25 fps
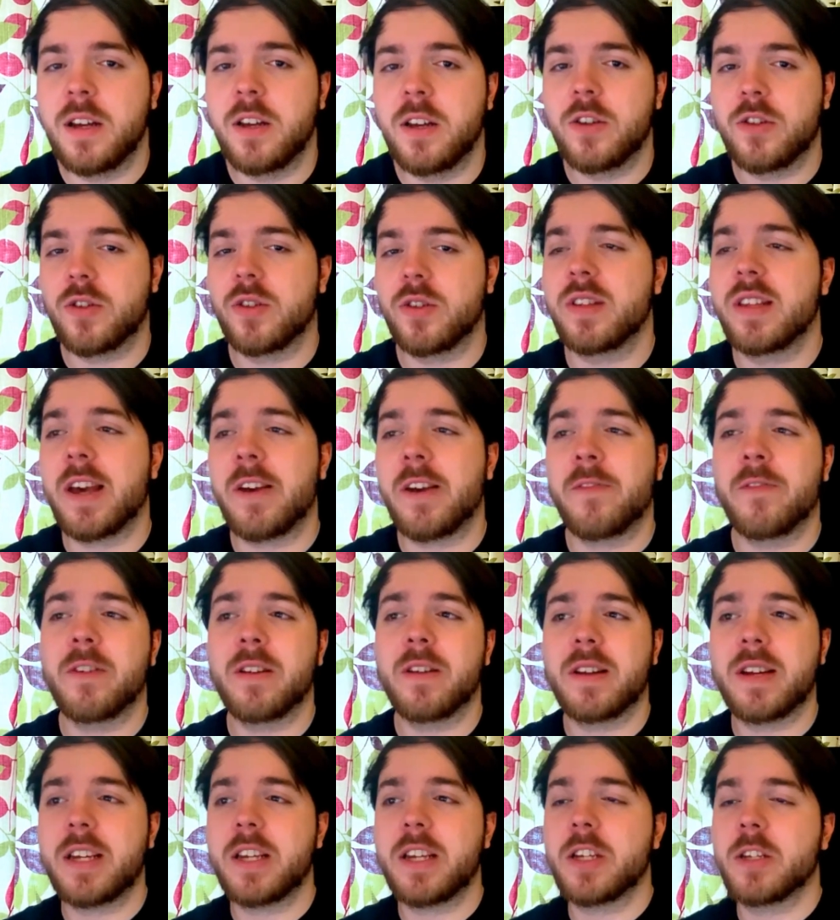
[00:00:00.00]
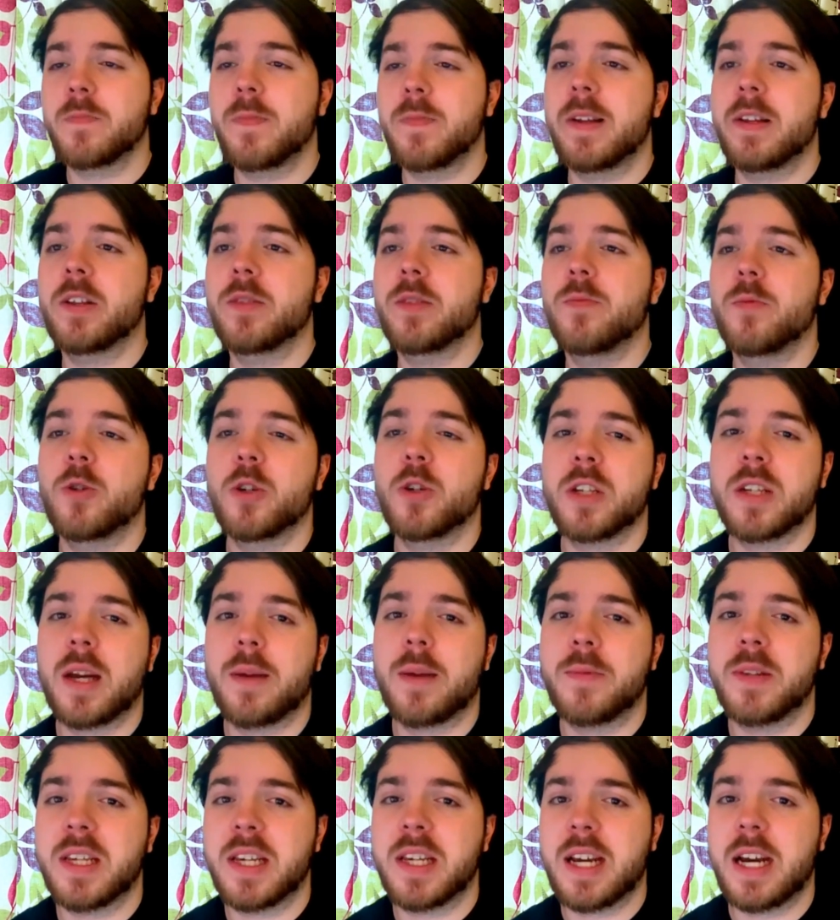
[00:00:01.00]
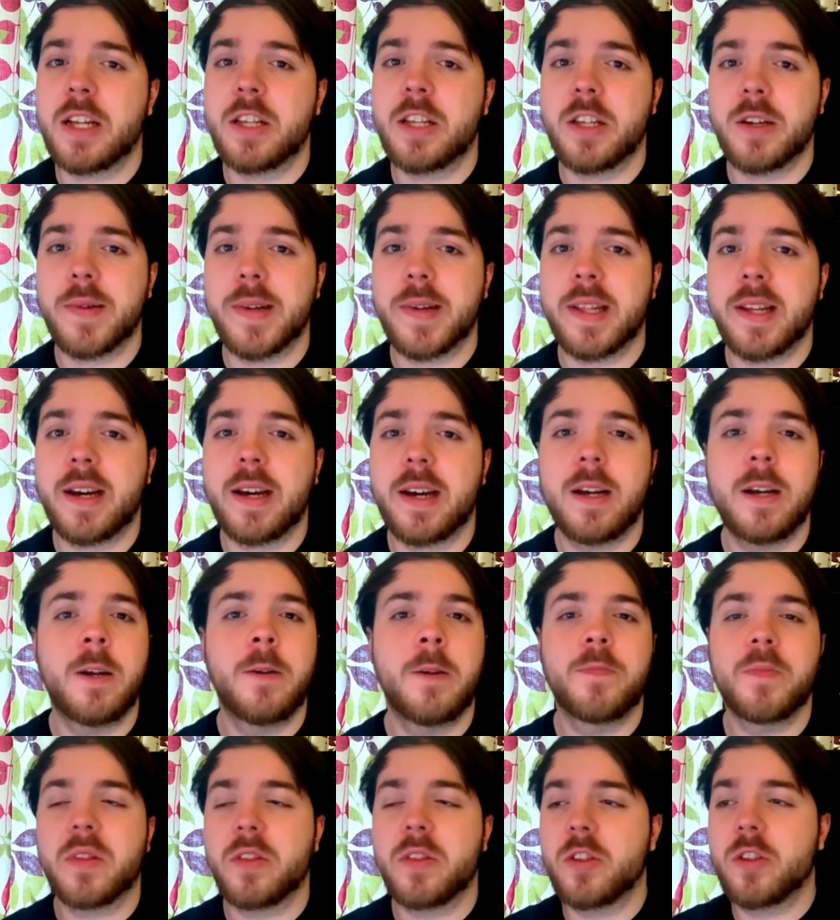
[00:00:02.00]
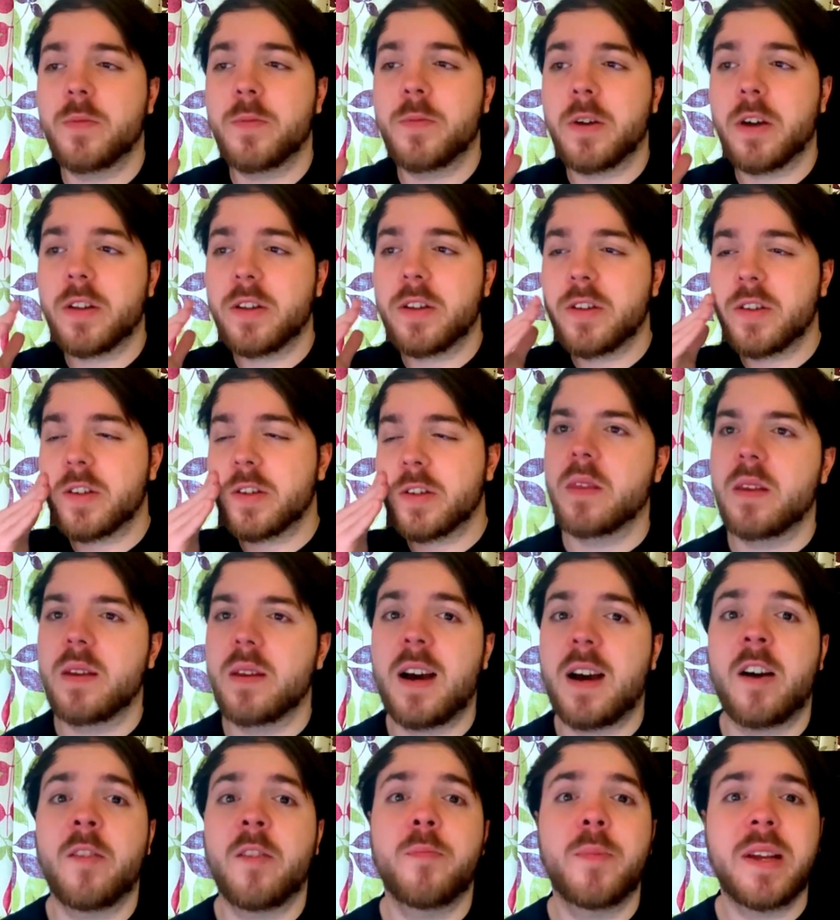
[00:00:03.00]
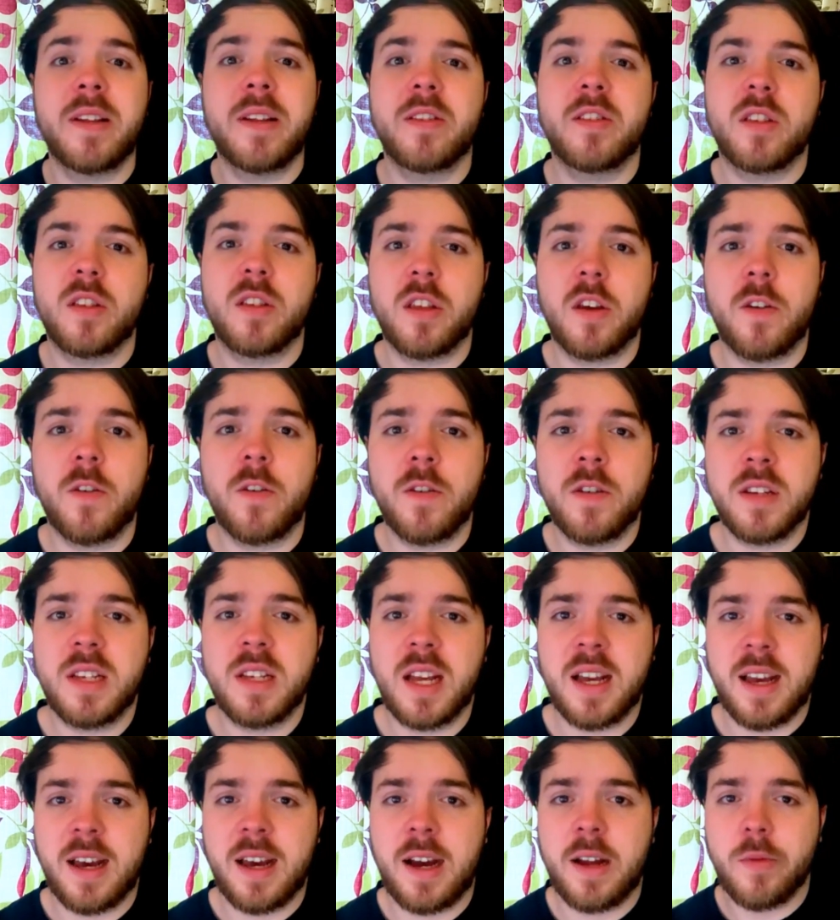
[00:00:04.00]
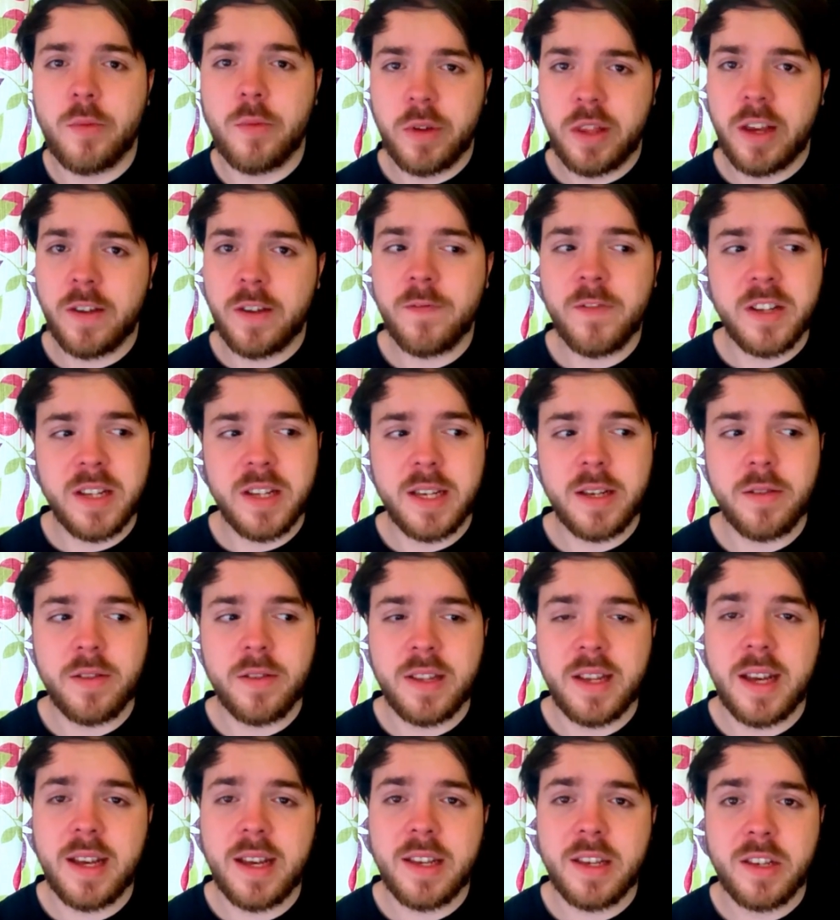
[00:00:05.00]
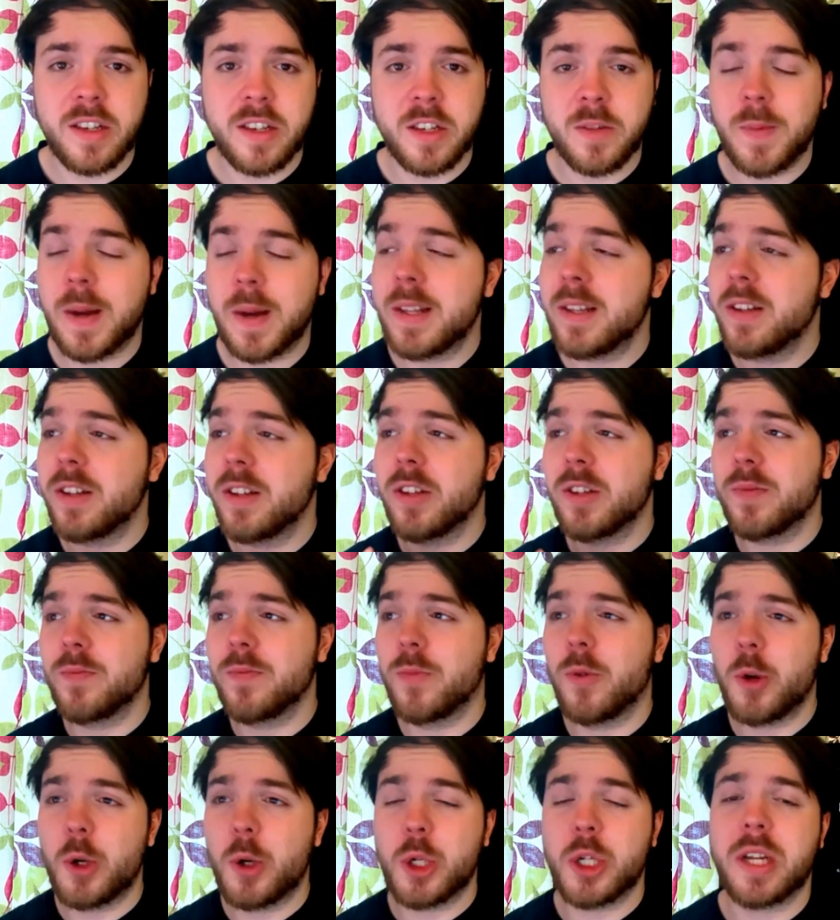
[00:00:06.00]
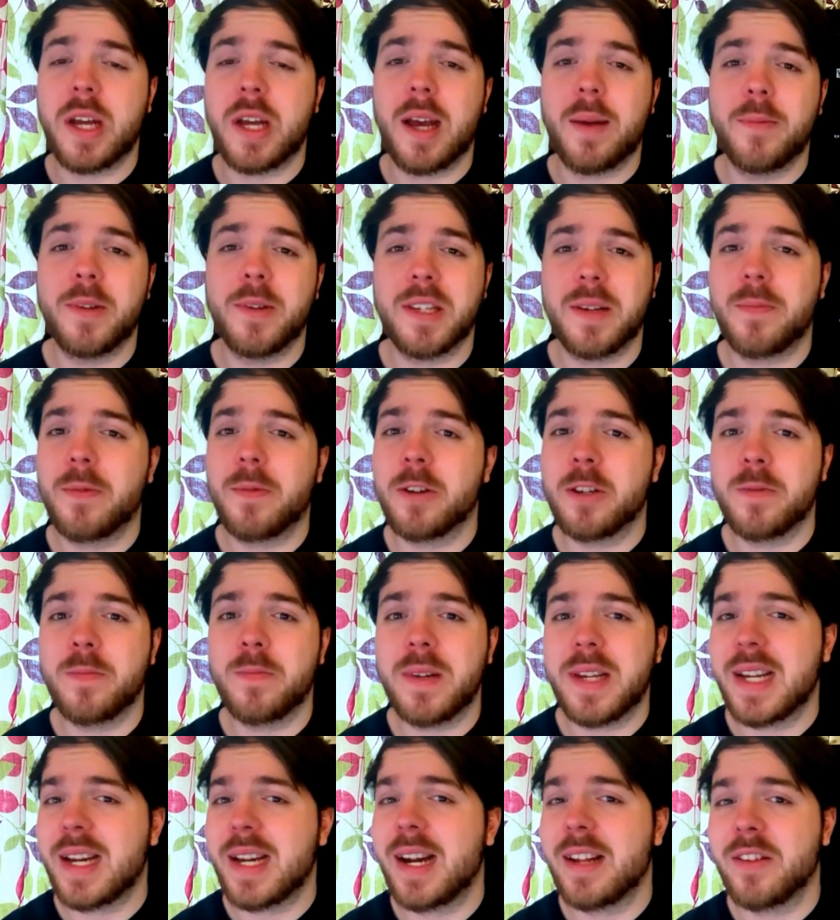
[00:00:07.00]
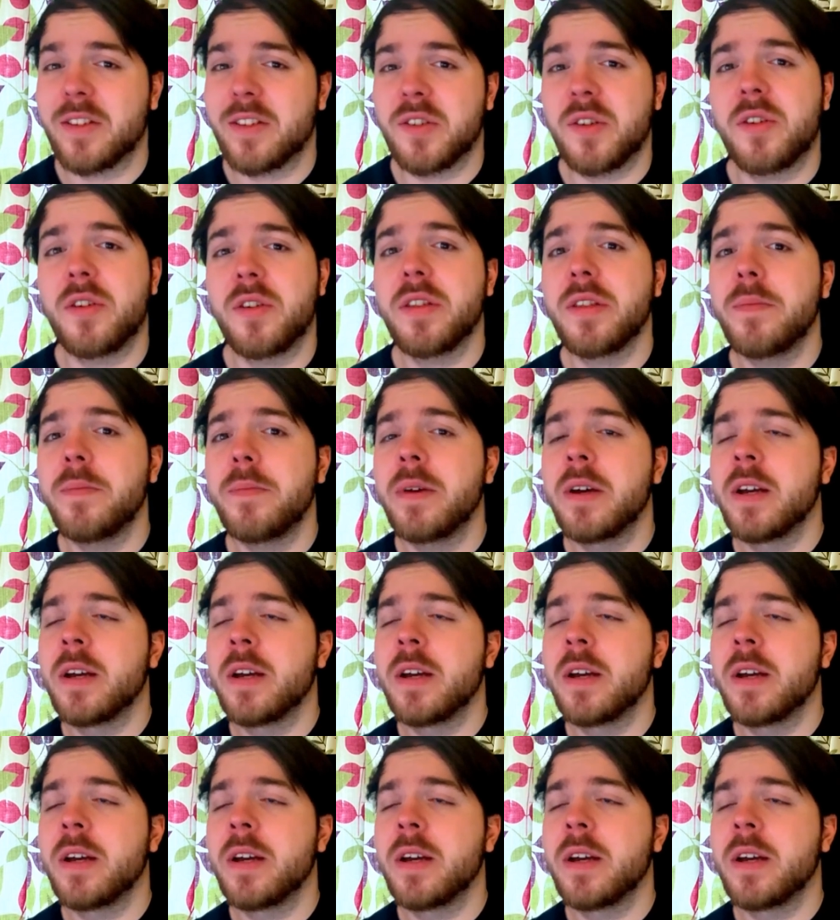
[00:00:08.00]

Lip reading: So definitely spend as much time as you can doing that. And to be honest, I've been as thorough as I can with every single test, spending as much time as I possibly can on all of them.